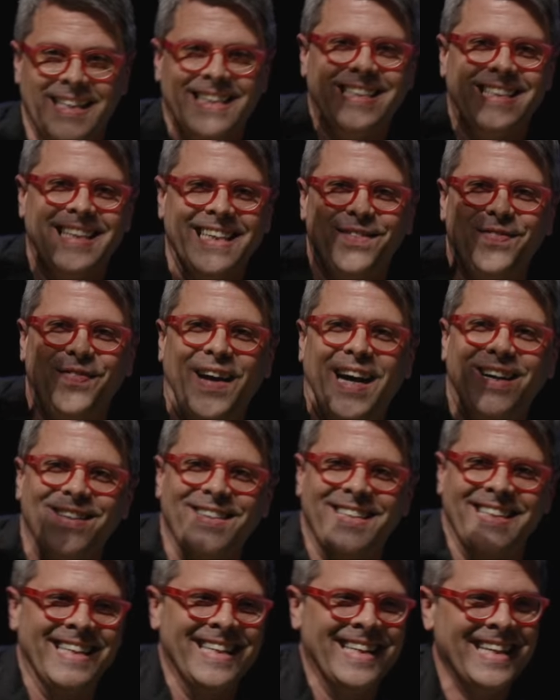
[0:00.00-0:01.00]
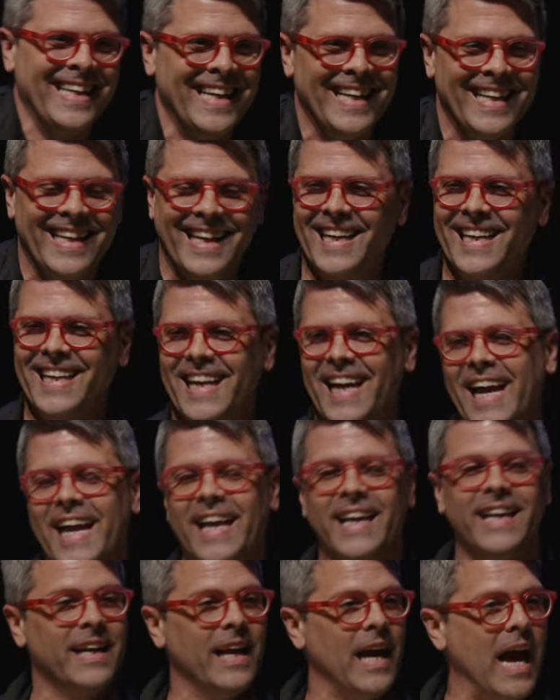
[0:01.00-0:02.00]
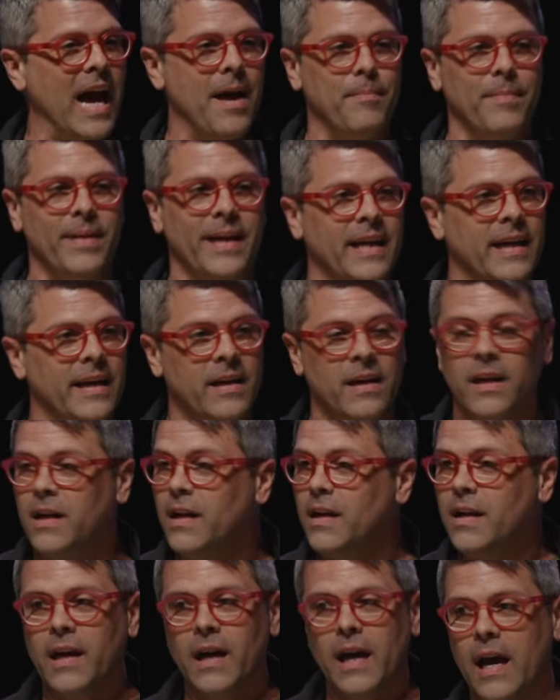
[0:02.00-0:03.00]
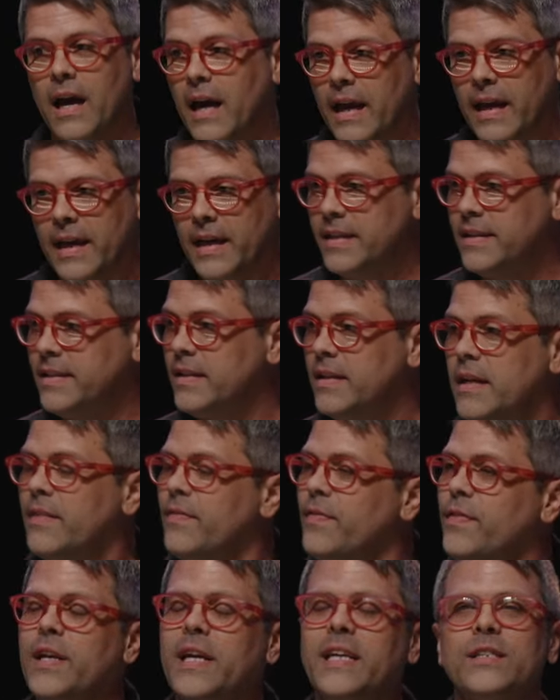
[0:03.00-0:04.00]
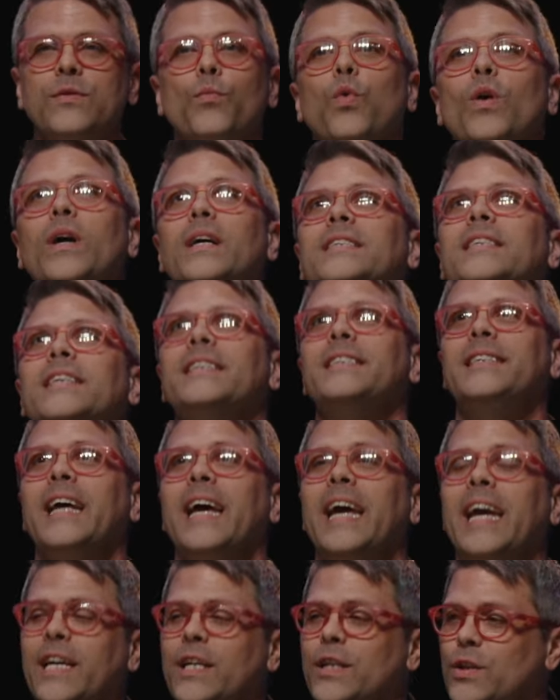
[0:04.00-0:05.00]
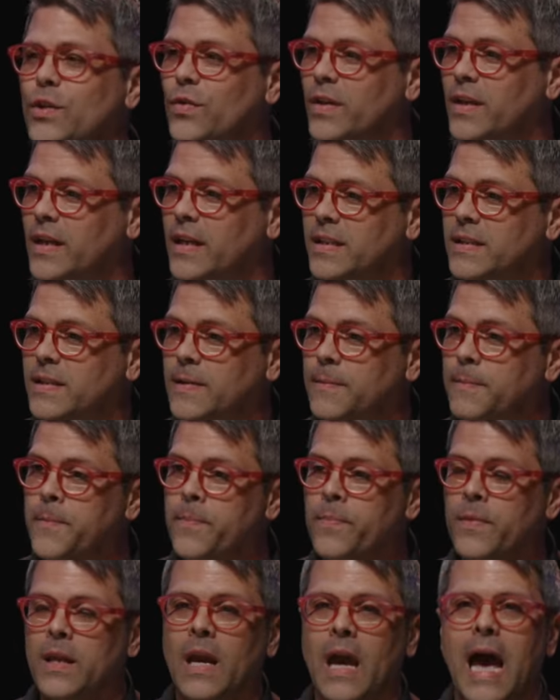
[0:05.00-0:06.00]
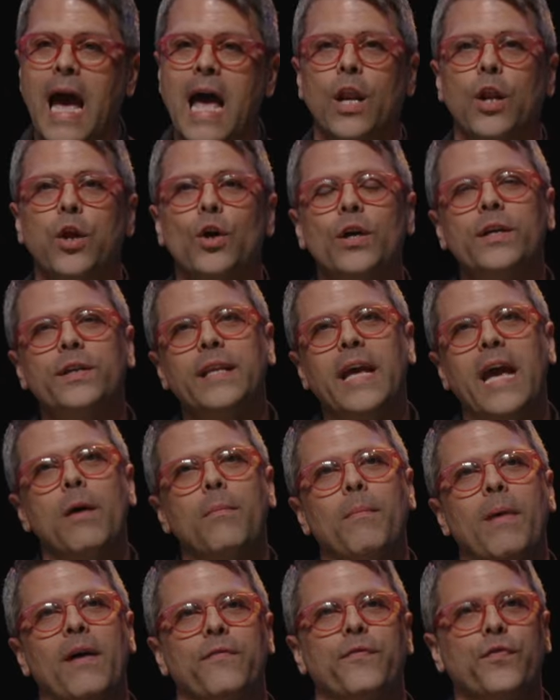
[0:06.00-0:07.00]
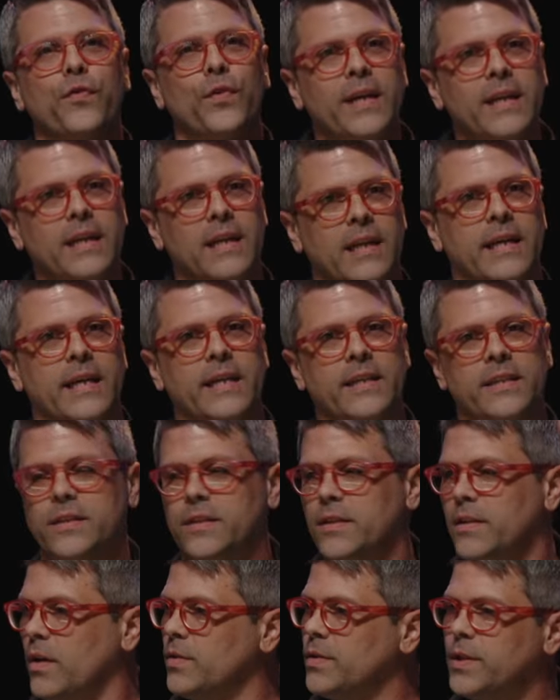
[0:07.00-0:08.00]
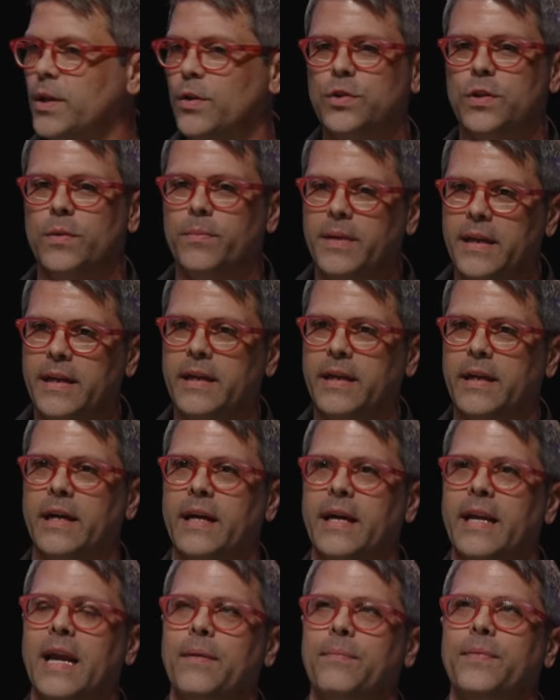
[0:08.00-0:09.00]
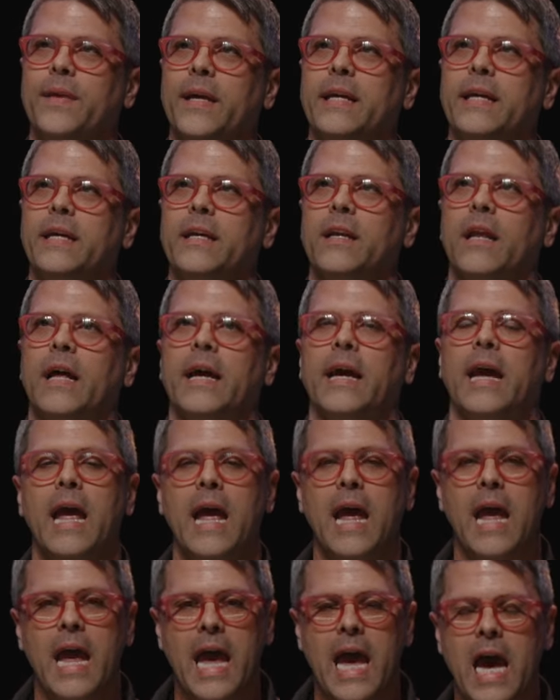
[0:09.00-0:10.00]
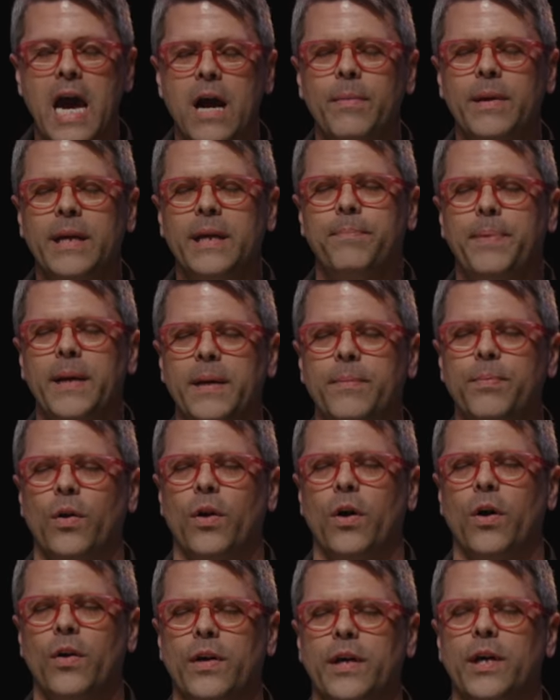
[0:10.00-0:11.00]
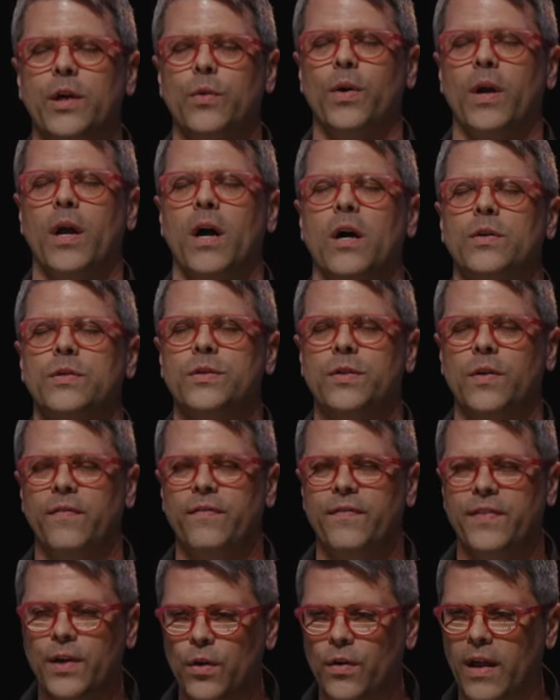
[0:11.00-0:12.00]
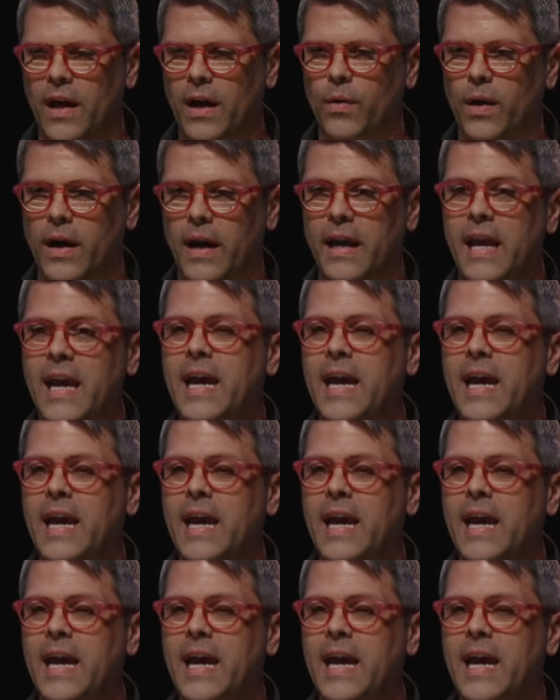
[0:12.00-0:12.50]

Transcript: Just voting. Uh, and I mean, it, it wasn't dangerous. I looked down my friend list on social media and I'm thinking, like, how many people on here would also feel that way?